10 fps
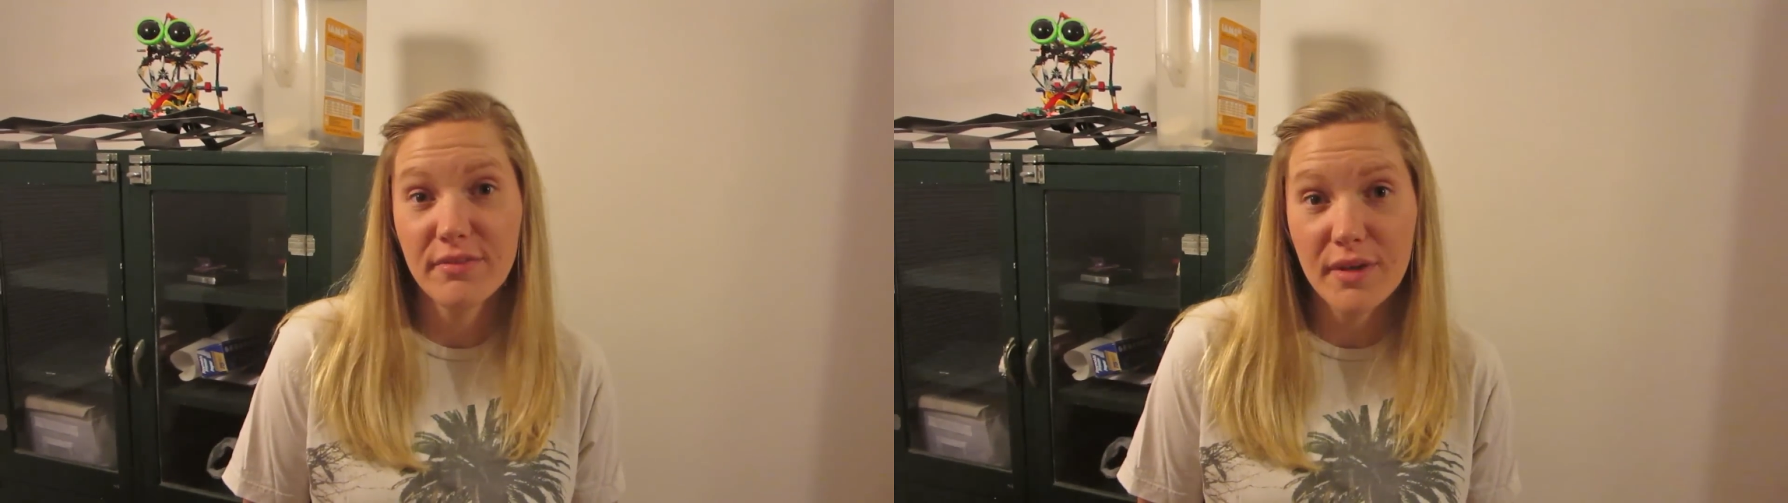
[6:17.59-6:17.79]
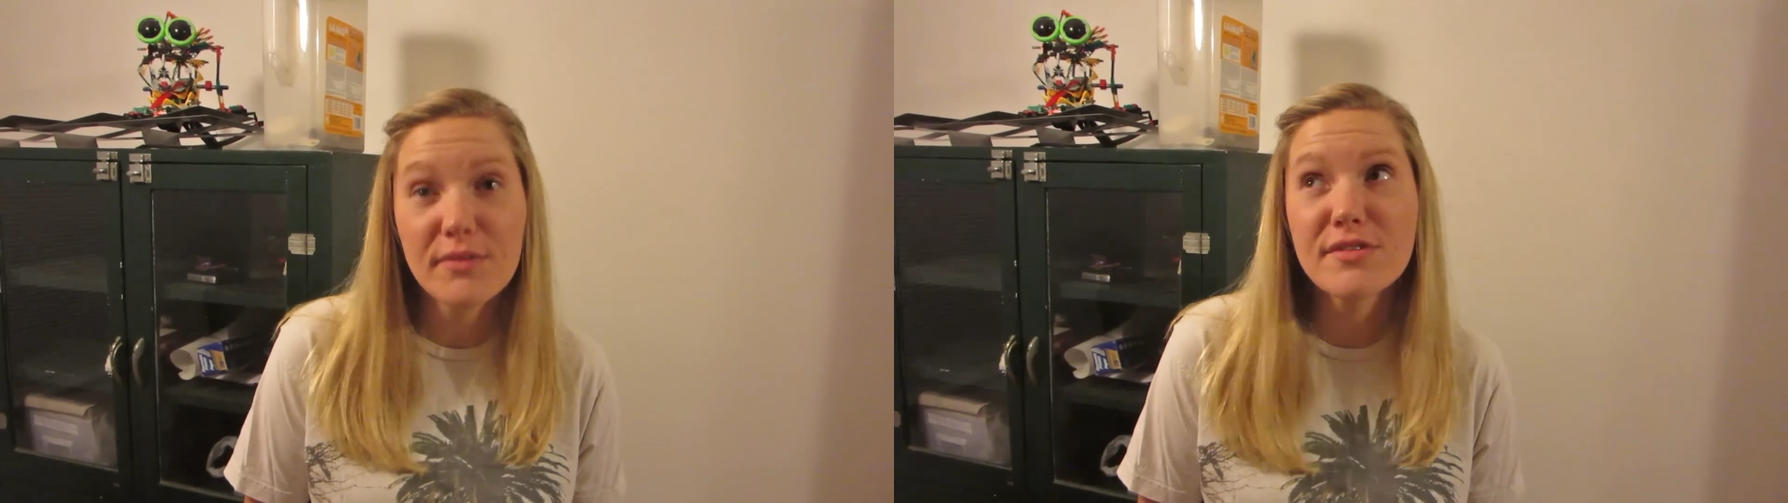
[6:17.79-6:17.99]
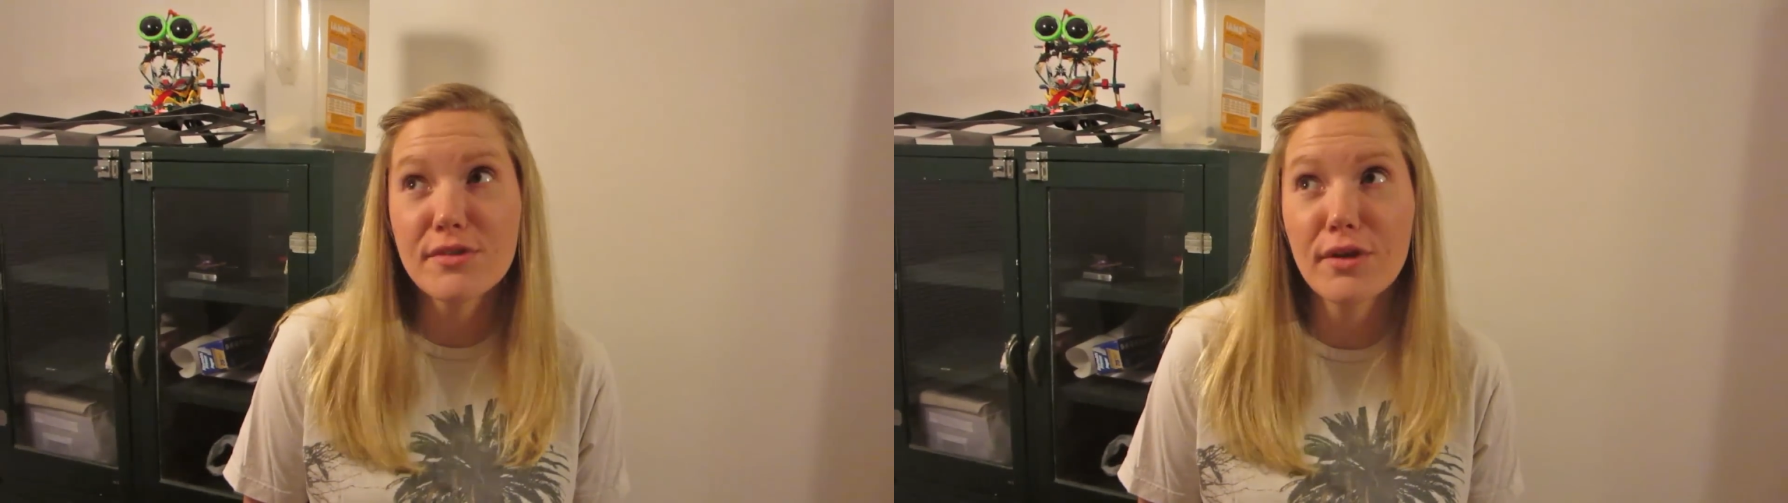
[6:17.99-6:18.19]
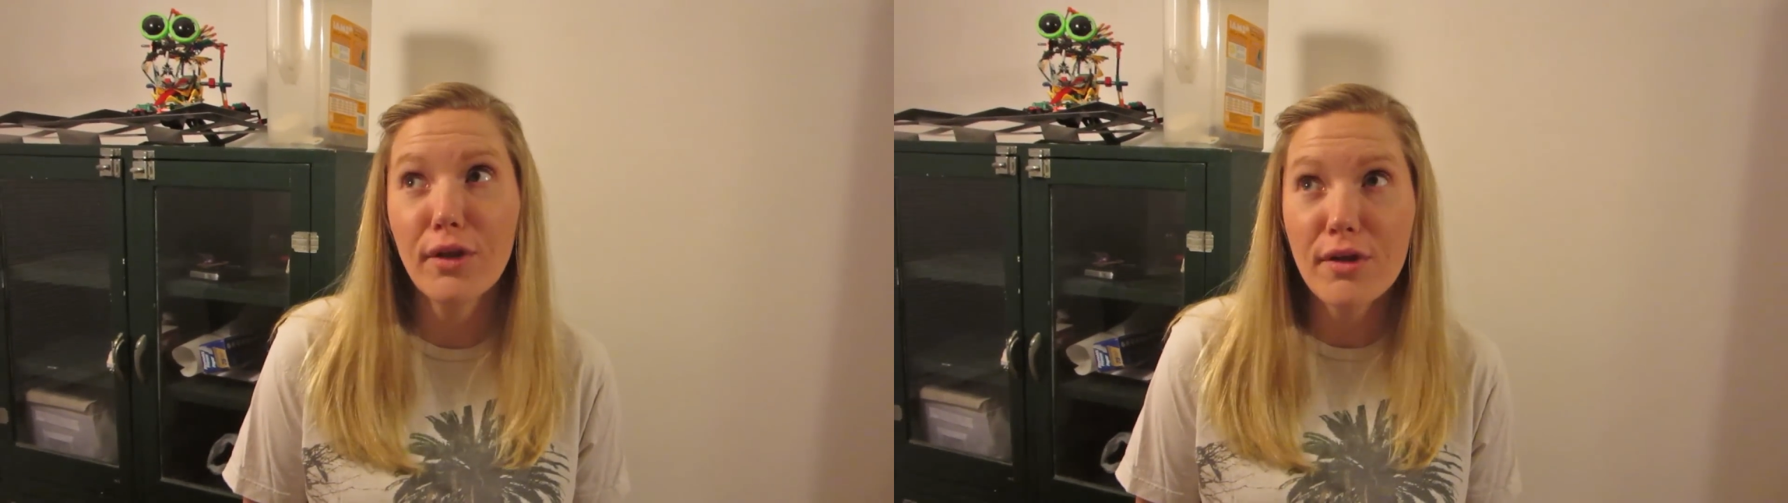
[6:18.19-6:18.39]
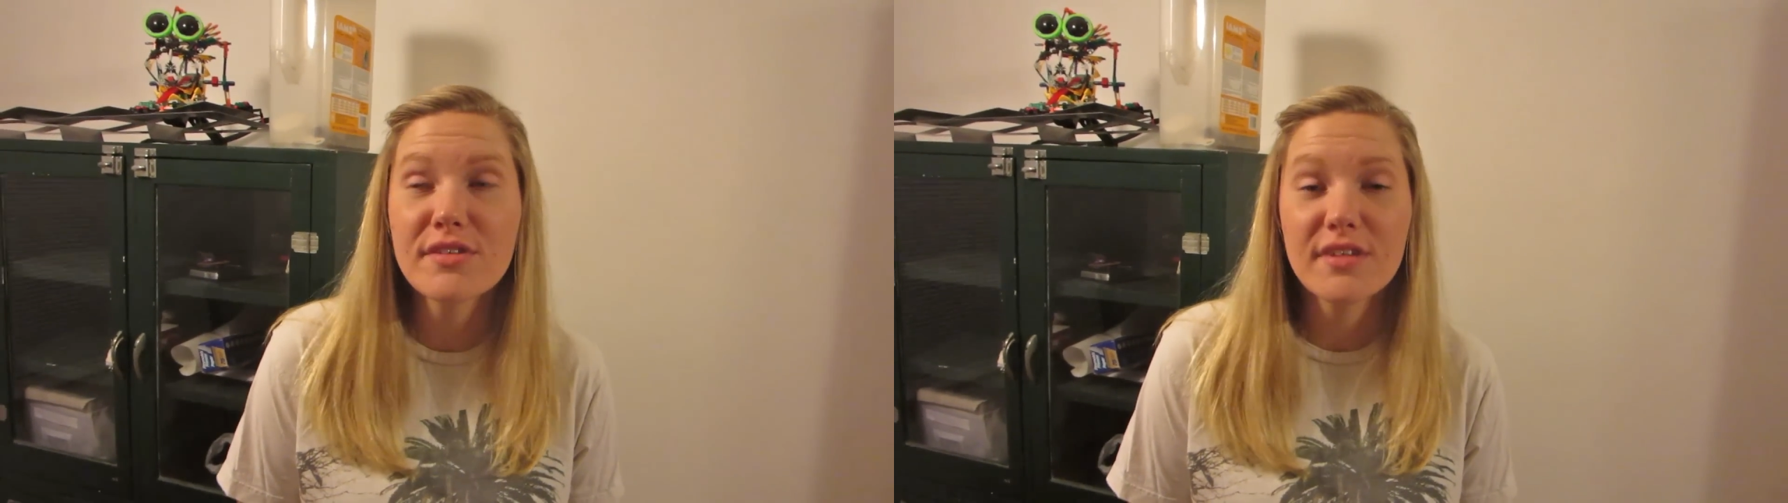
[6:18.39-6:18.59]
It was
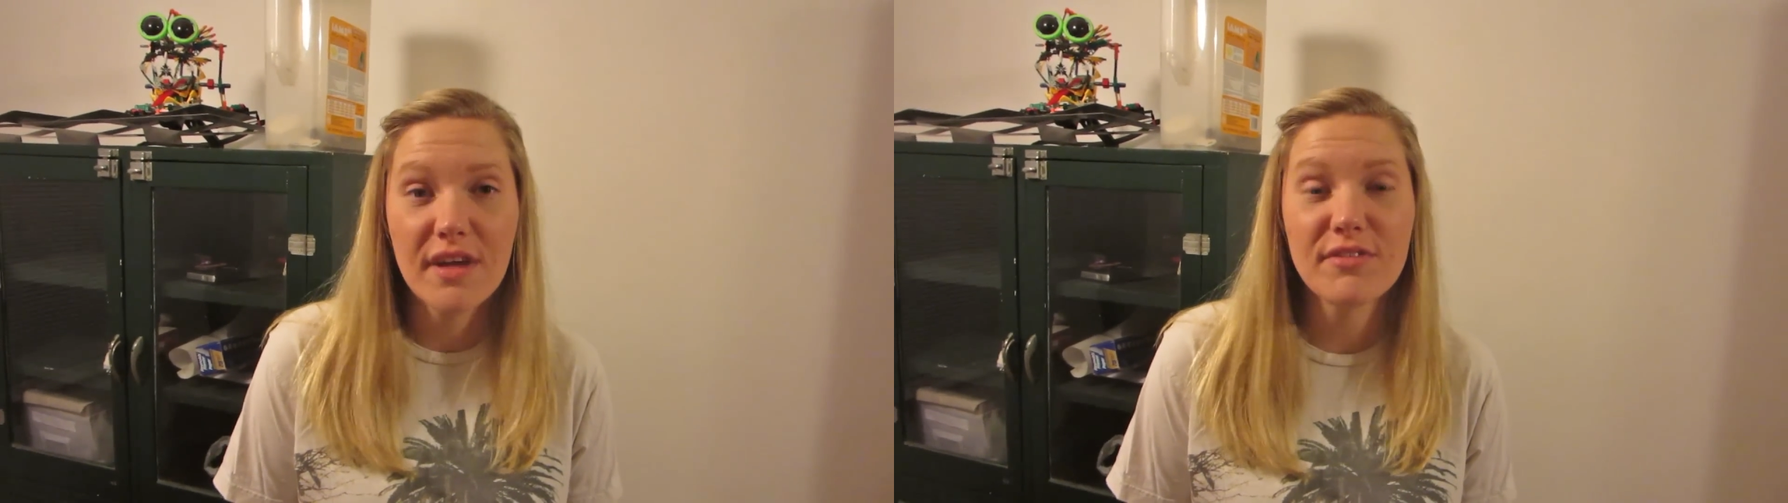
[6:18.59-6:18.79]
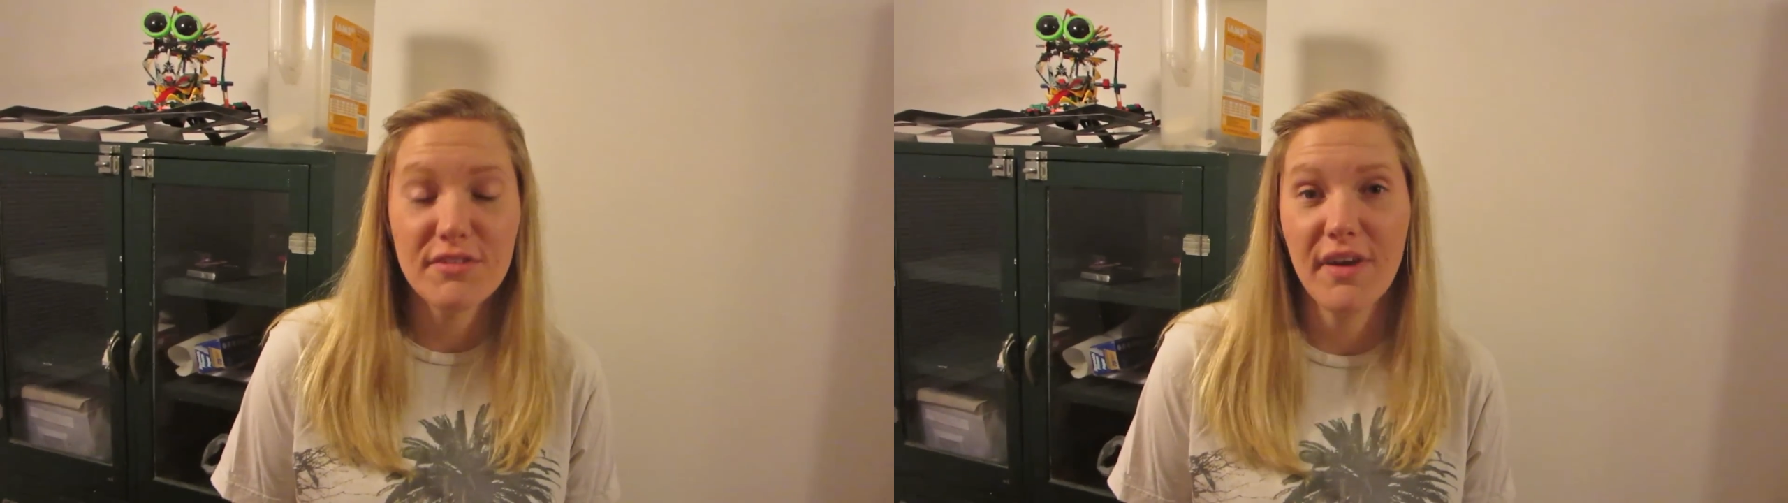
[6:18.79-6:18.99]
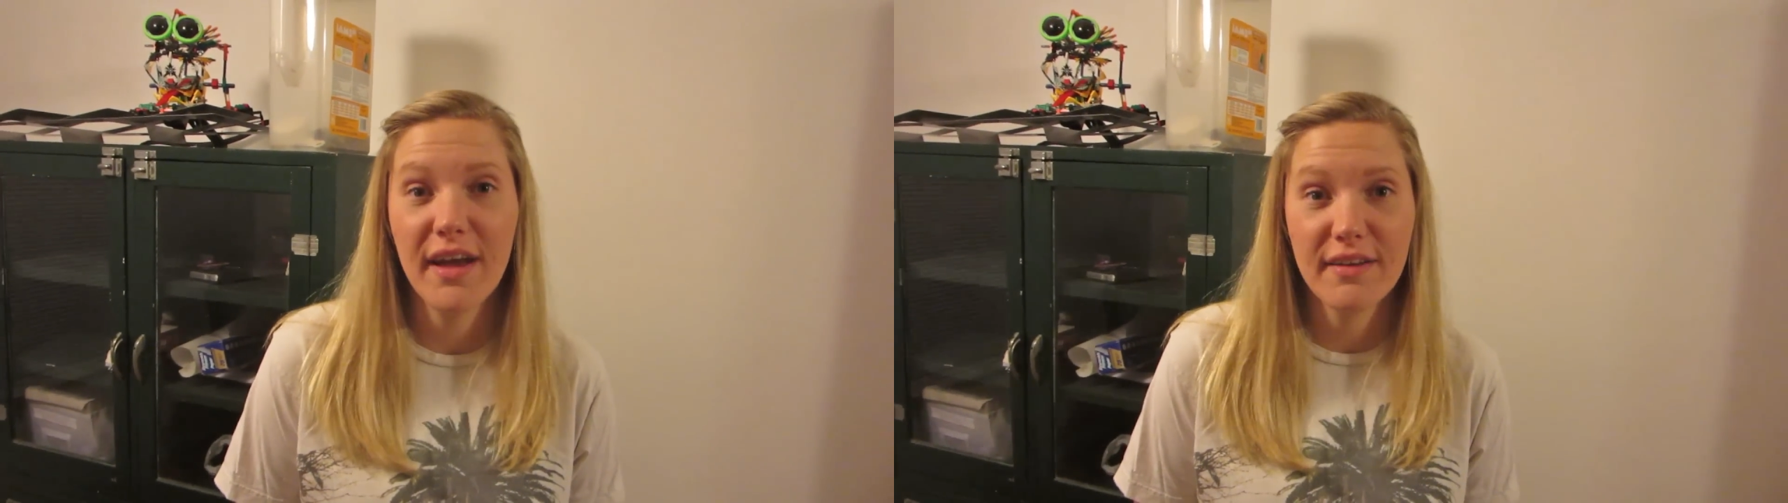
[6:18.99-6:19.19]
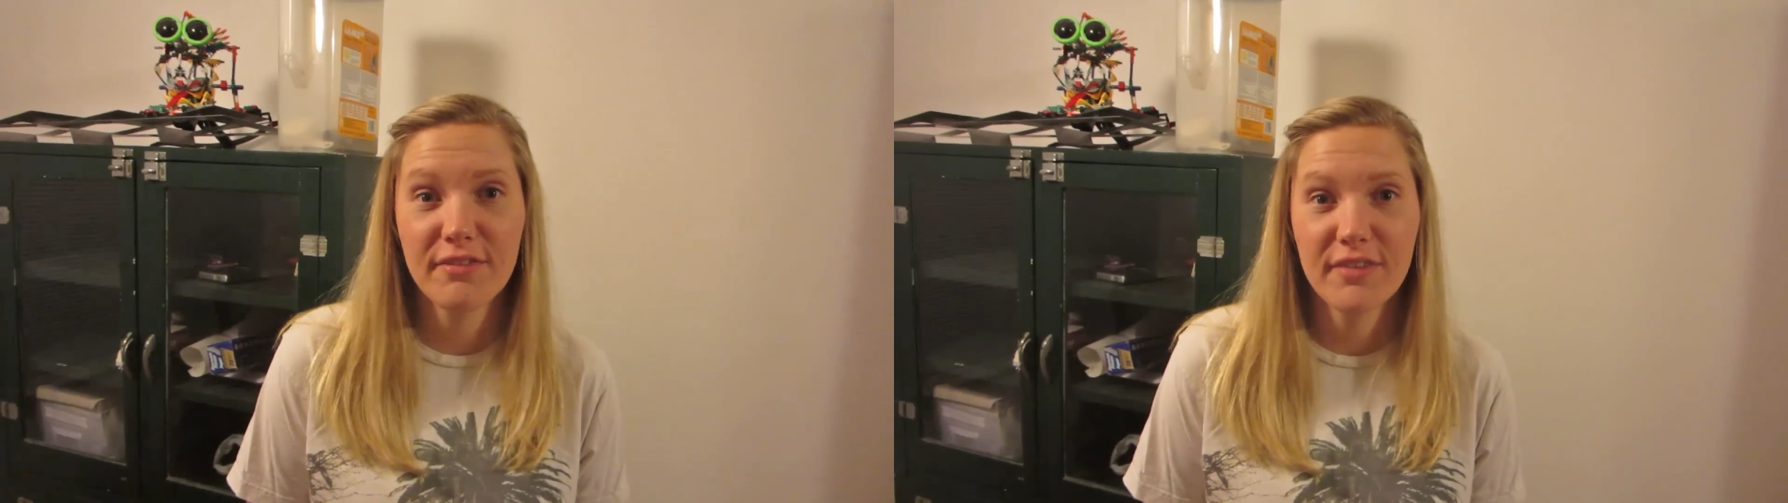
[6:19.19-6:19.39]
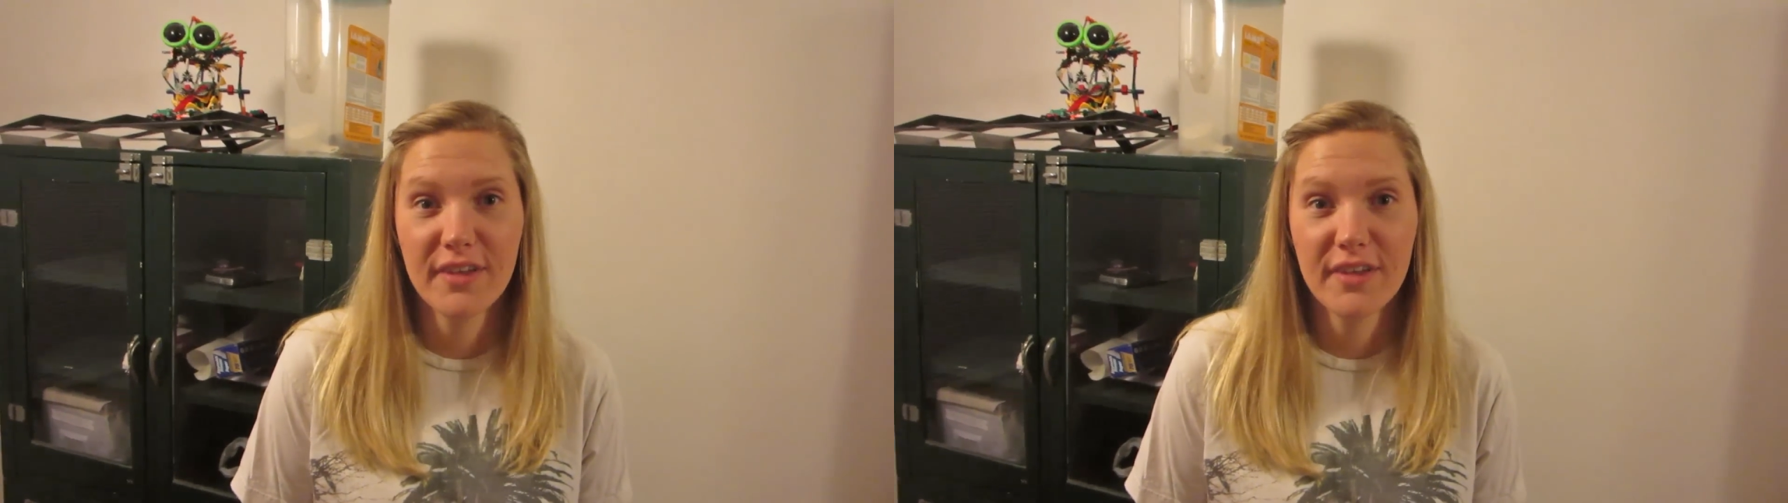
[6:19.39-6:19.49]
close enough to five.